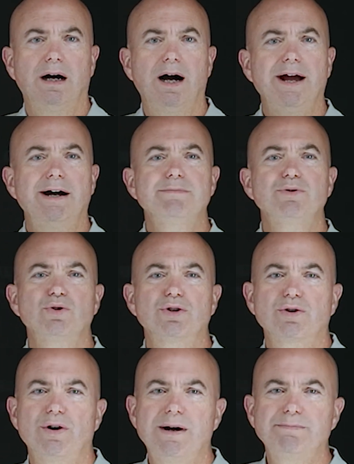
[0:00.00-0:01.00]
Hi, I'm
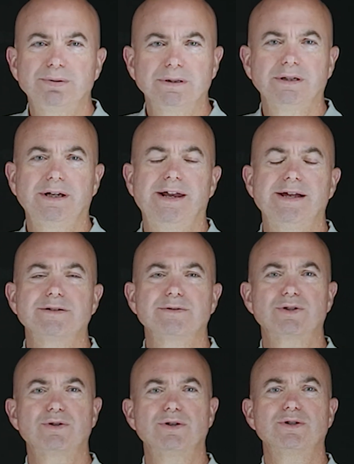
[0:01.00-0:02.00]
George Crump, lead analyst
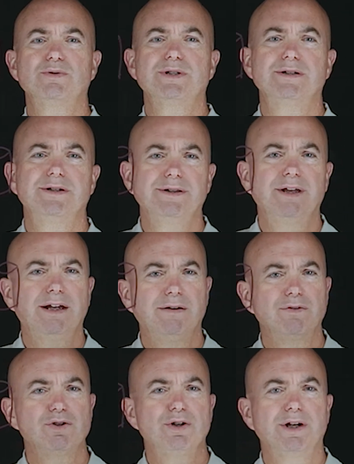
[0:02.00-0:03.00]
with Storage Switzerland. Thank
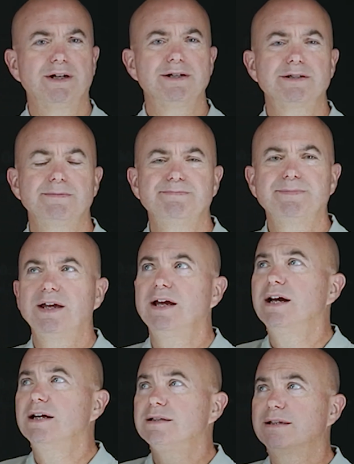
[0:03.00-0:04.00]
you for joining us.
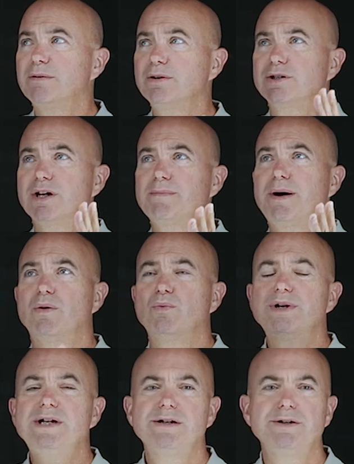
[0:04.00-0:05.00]
Today we're going to talk about
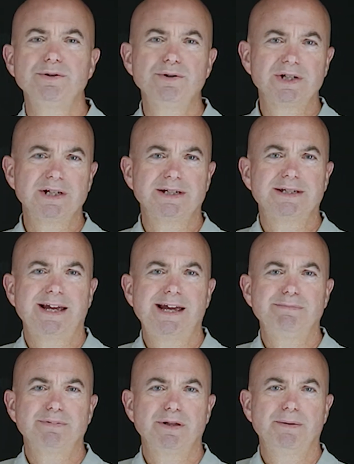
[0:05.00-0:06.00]
reintroducing
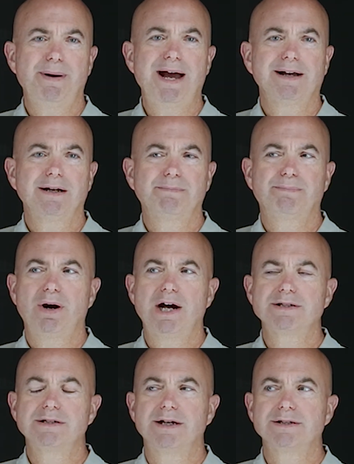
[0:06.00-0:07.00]
tape to the backup
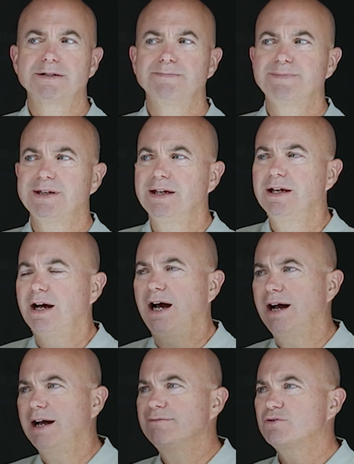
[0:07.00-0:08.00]
process.
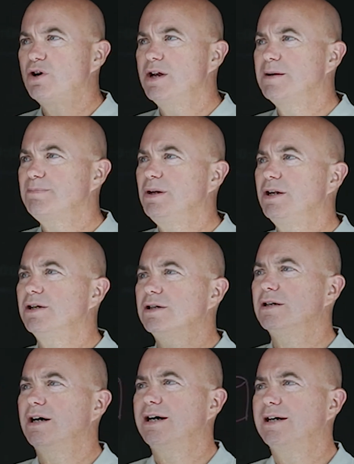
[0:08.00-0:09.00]
I've drawn up
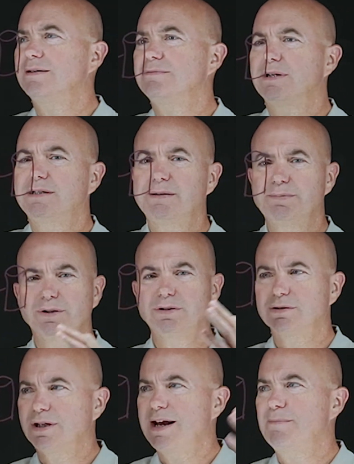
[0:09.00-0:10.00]
here a
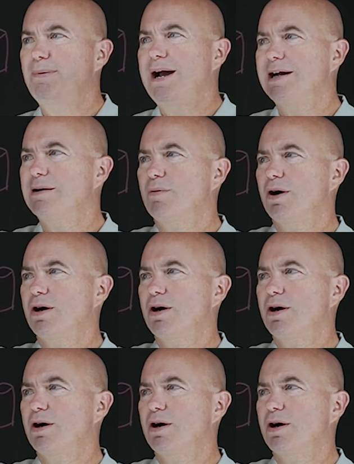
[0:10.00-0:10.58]
typical kind of backup